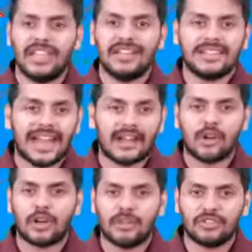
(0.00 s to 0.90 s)
the entire
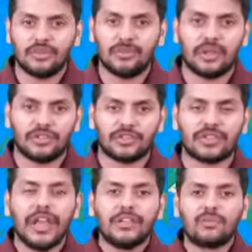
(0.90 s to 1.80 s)
automation
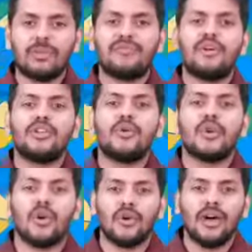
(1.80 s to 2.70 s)
process. So before you
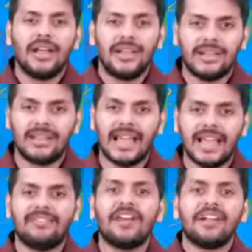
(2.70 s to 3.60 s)
go hit
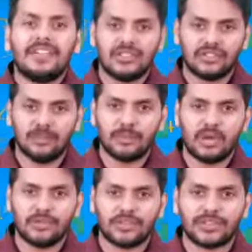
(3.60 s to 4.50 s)
live, test the
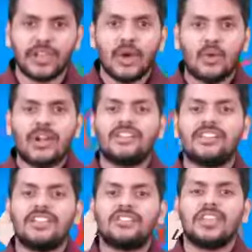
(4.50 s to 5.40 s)
process. Once
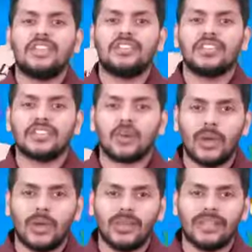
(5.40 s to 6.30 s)
your testing results are
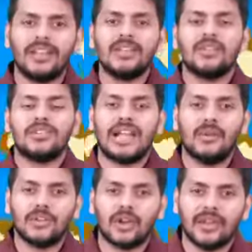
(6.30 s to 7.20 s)
well within, you're done
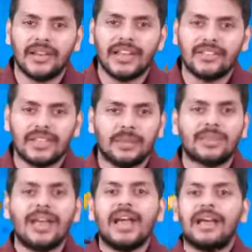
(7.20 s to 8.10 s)
with all your 8
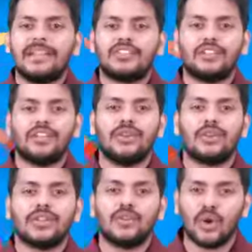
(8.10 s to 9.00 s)
steps, and that's it. You
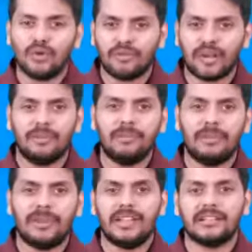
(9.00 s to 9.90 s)
can go for
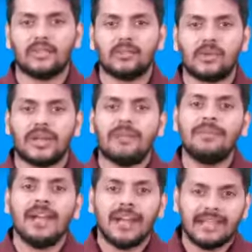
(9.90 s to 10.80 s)
implementing this program
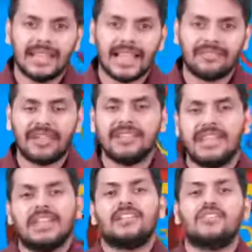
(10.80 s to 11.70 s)
live, and
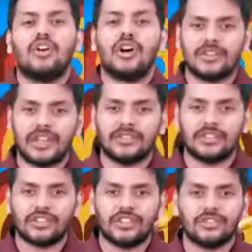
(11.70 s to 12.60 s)
then your
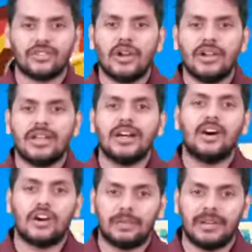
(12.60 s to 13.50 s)
organization is called
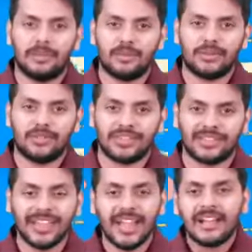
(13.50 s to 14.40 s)
automated process.